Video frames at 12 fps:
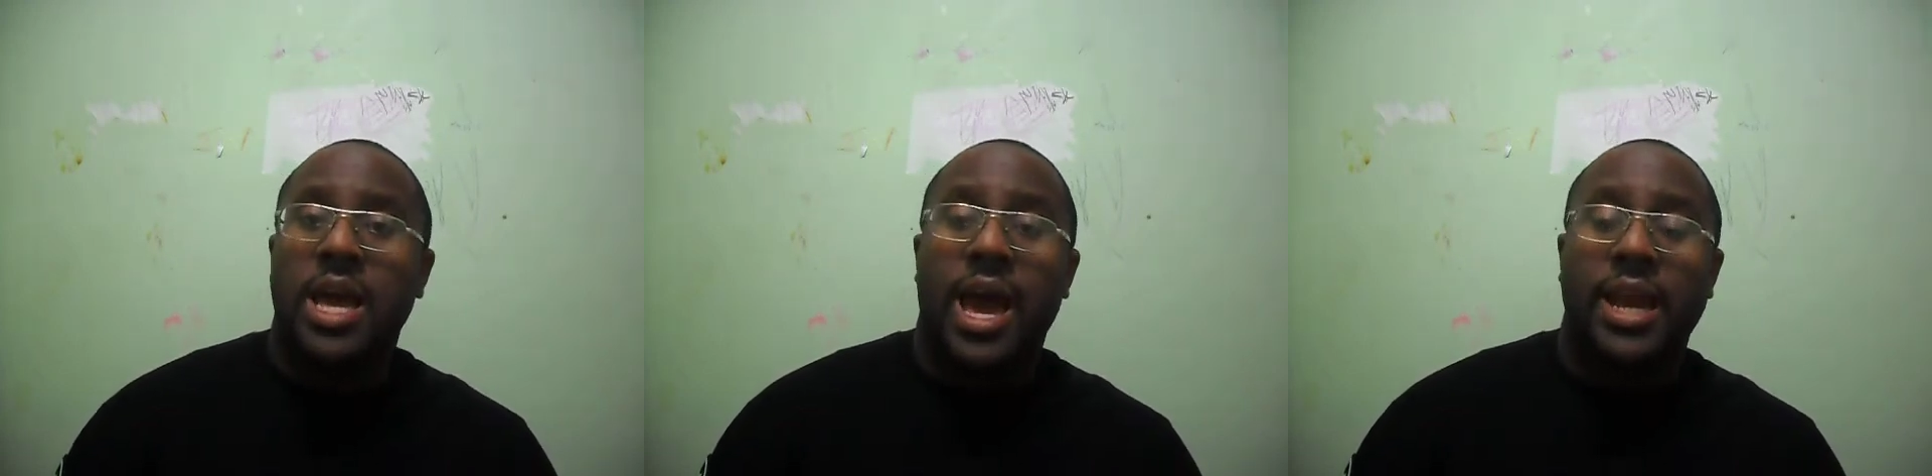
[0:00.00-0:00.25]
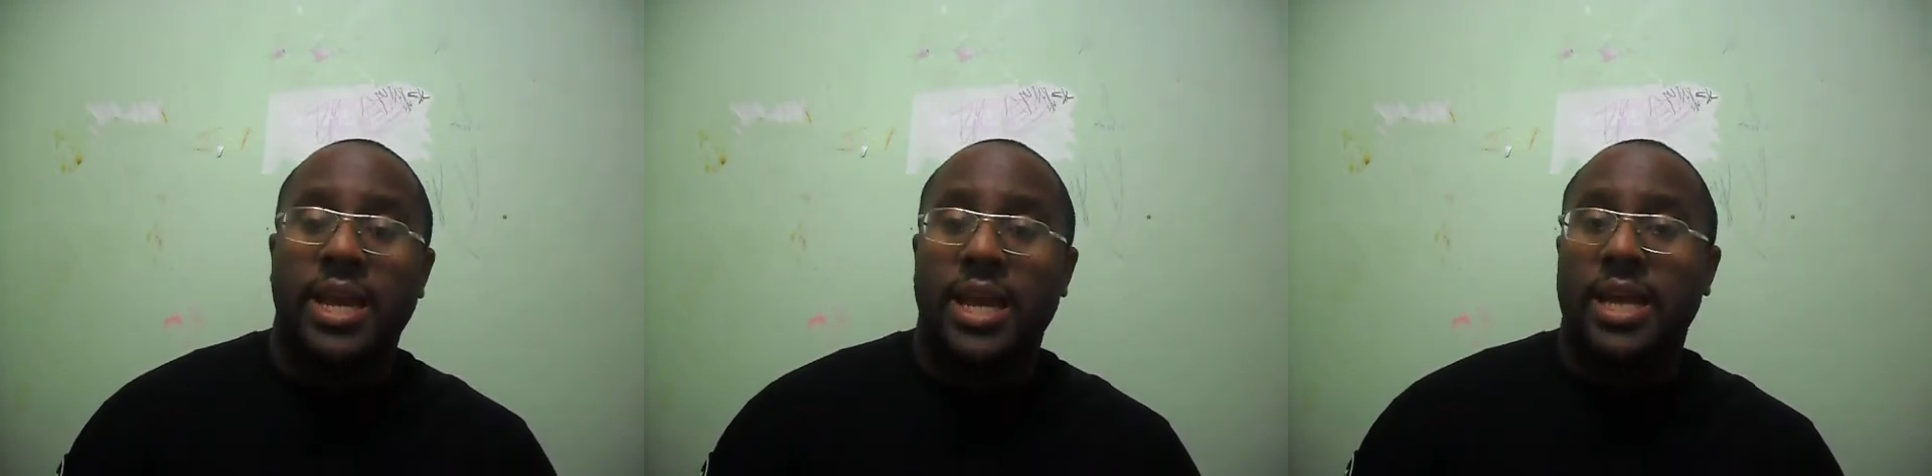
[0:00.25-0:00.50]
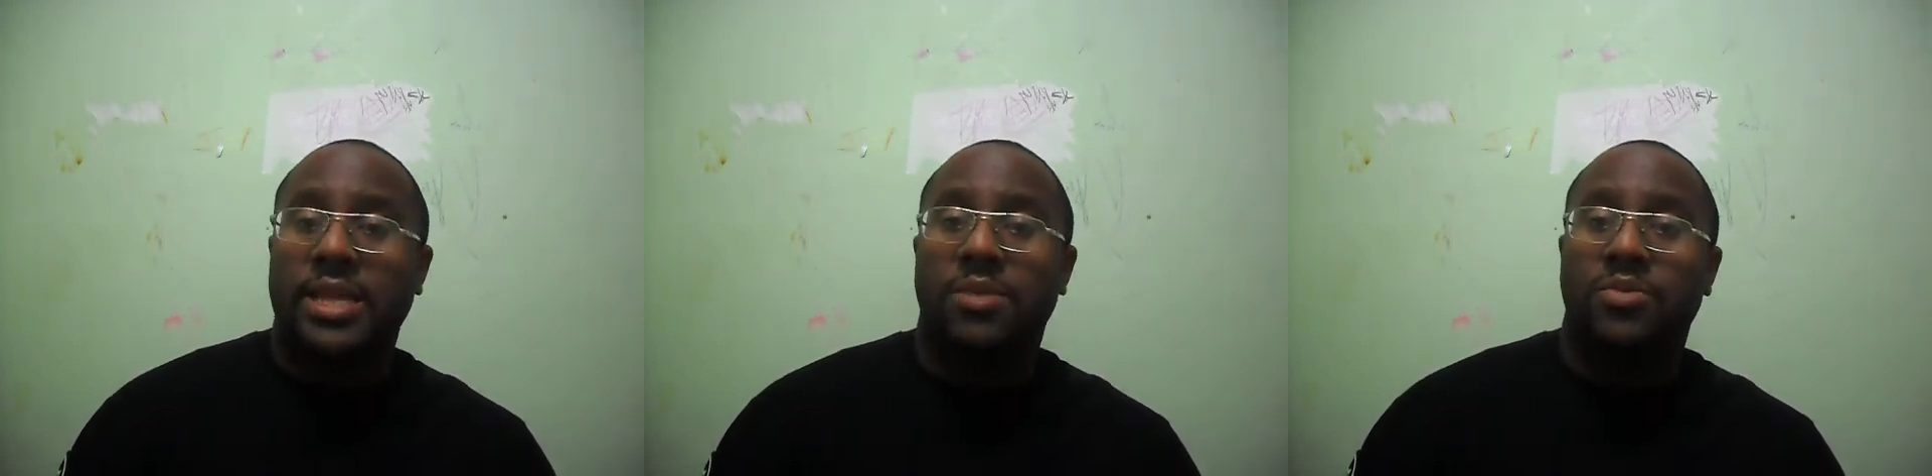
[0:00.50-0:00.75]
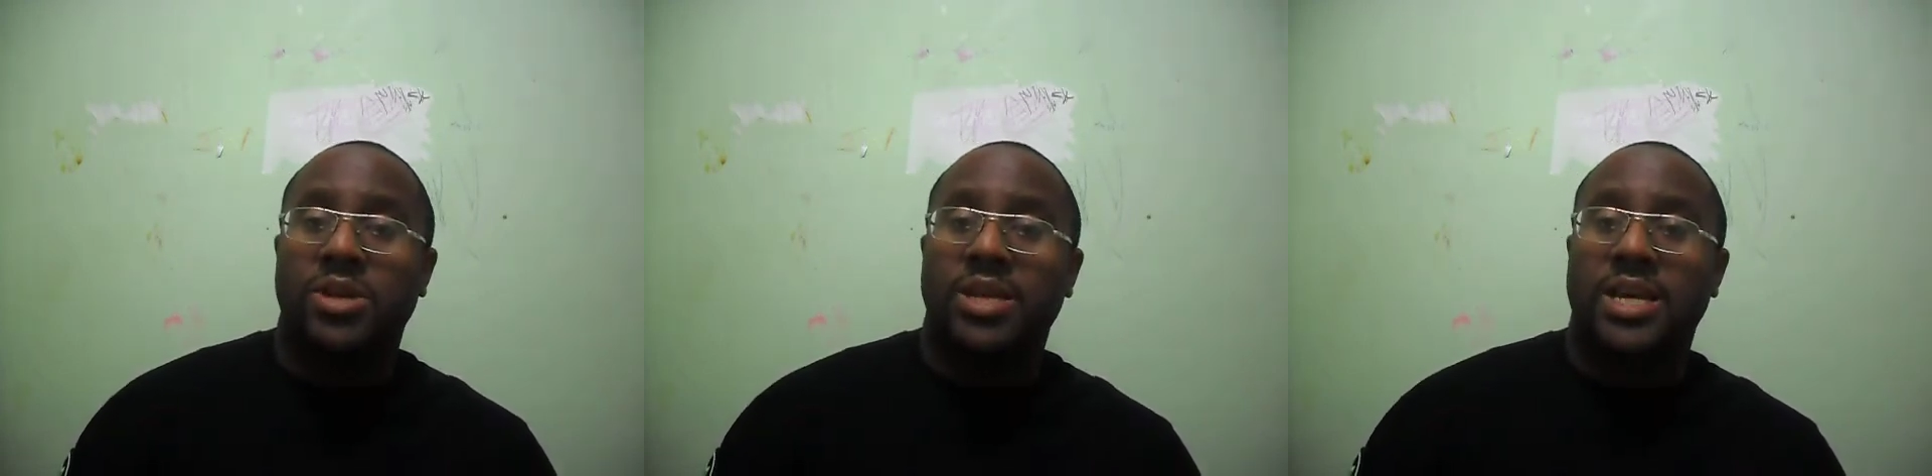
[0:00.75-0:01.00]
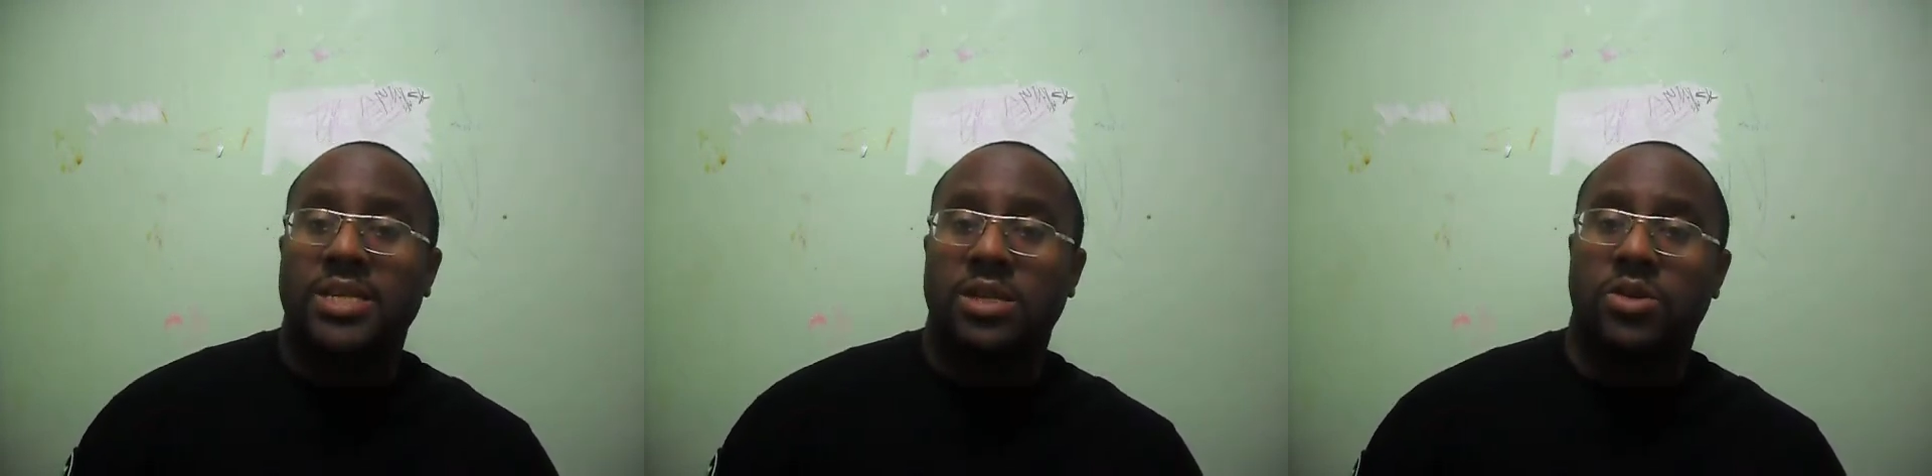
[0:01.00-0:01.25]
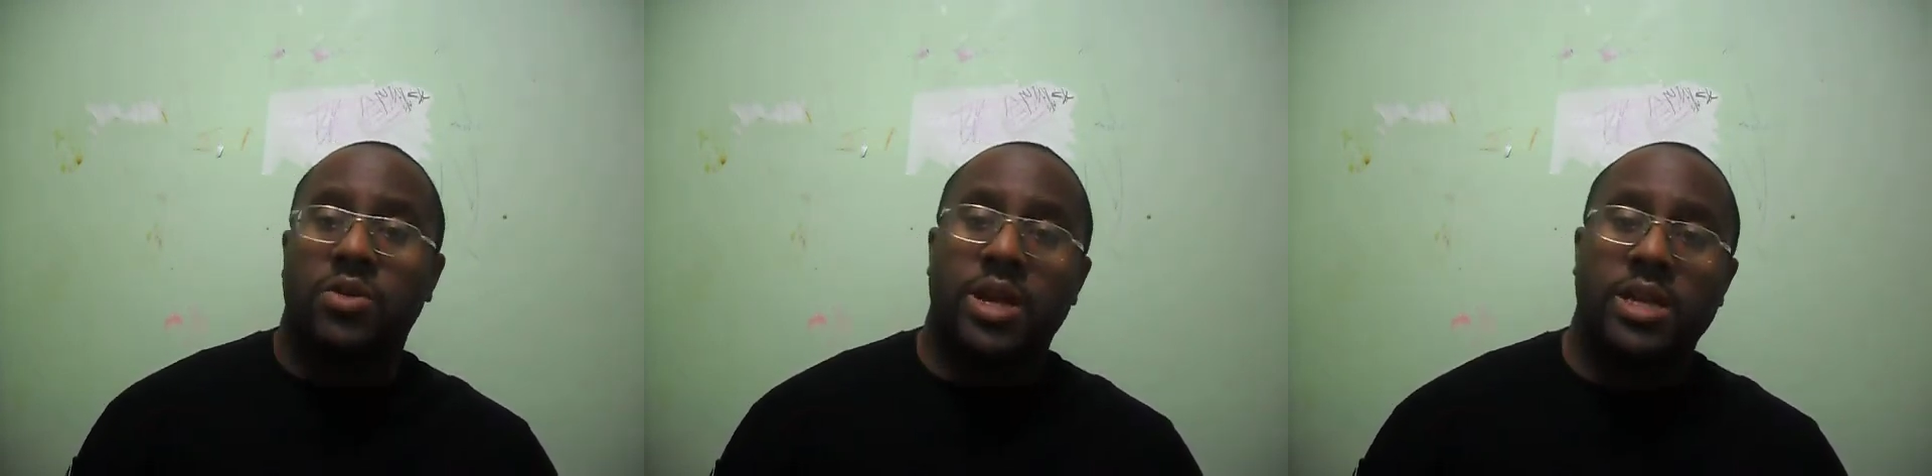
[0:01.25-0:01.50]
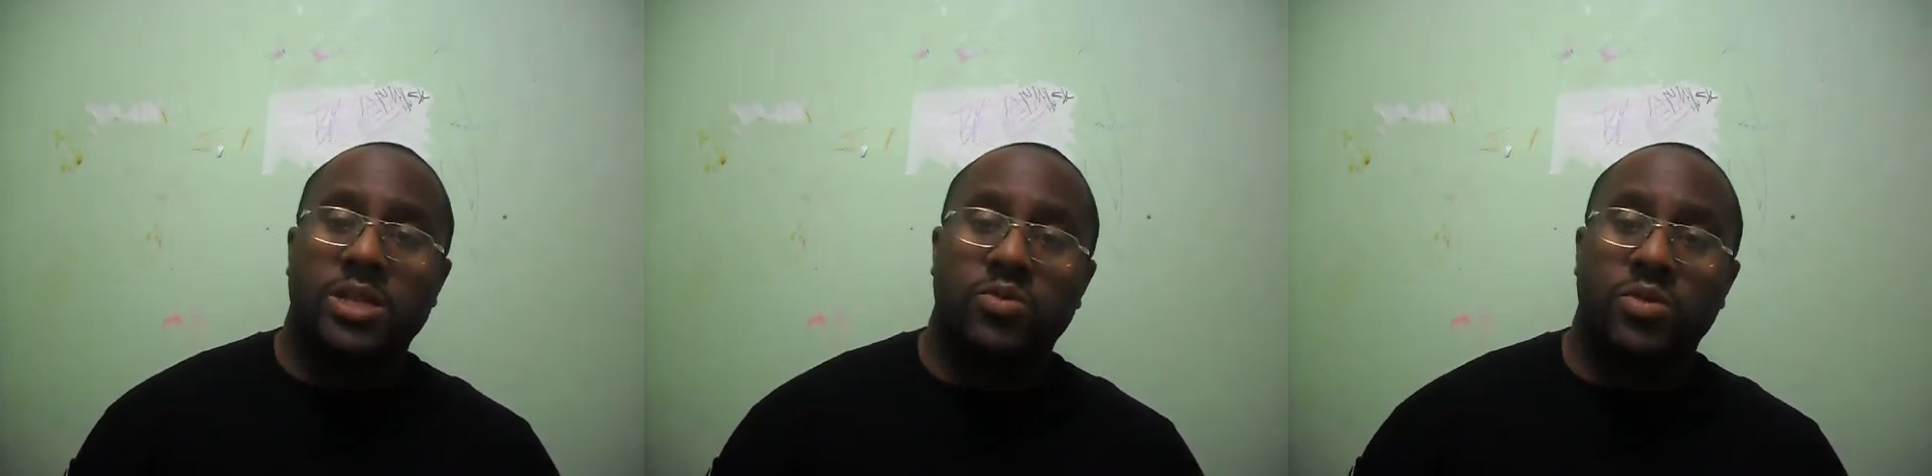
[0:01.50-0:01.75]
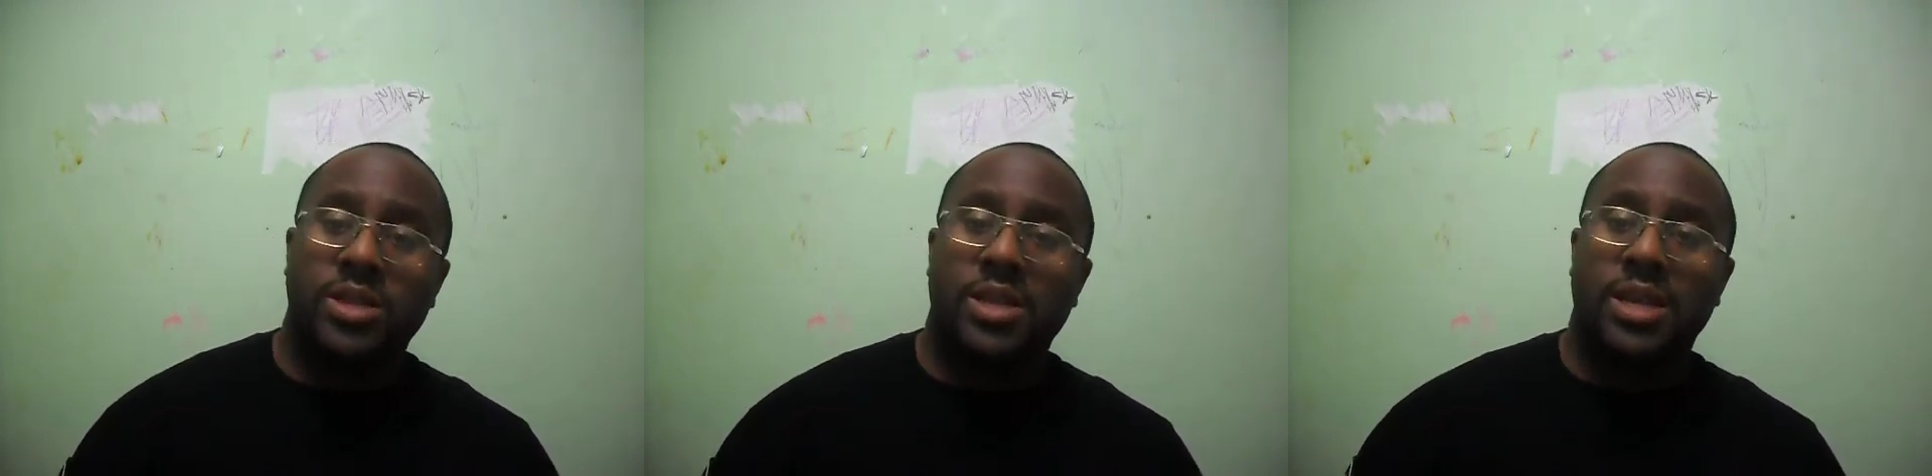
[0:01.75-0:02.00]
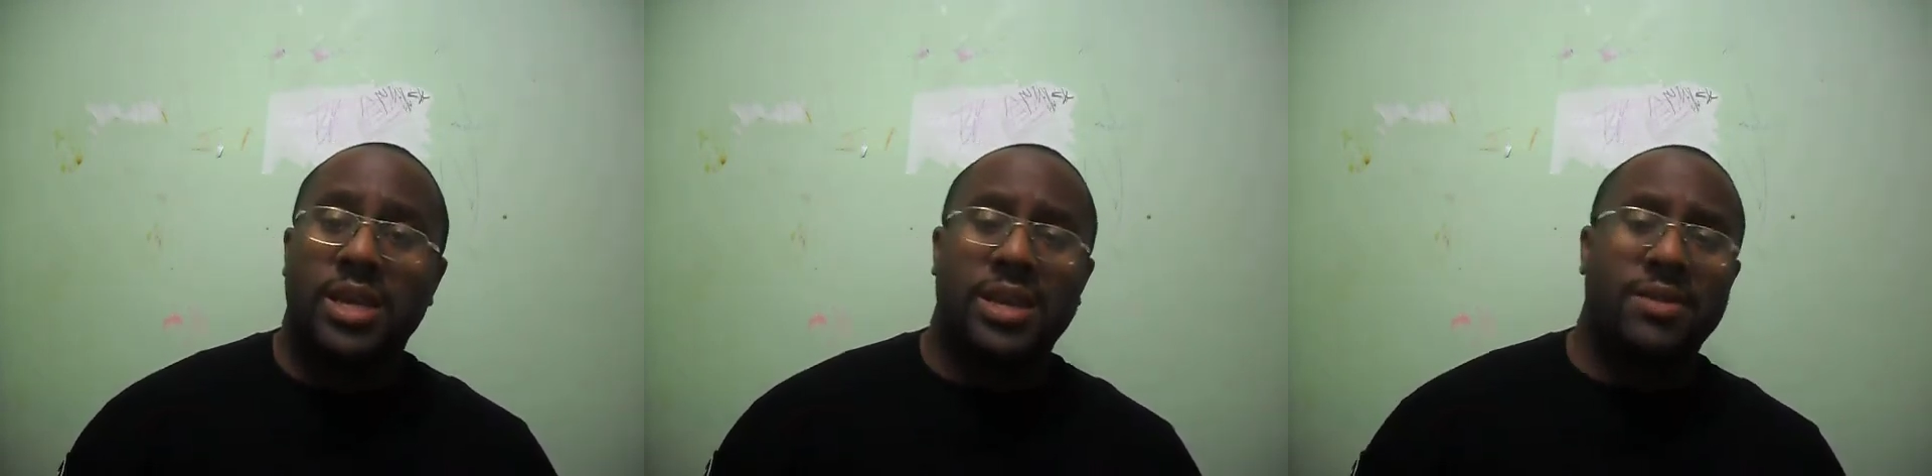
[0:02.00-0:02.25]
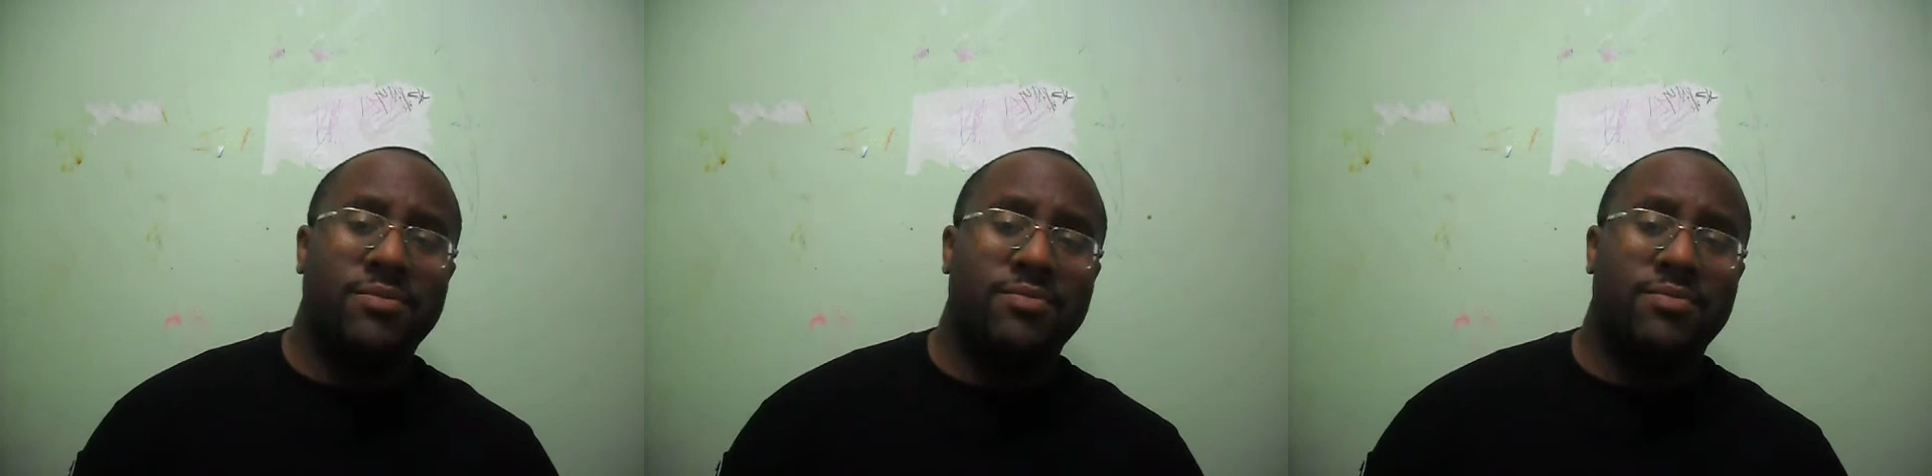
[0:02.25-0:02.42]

I didn't get the production credits with the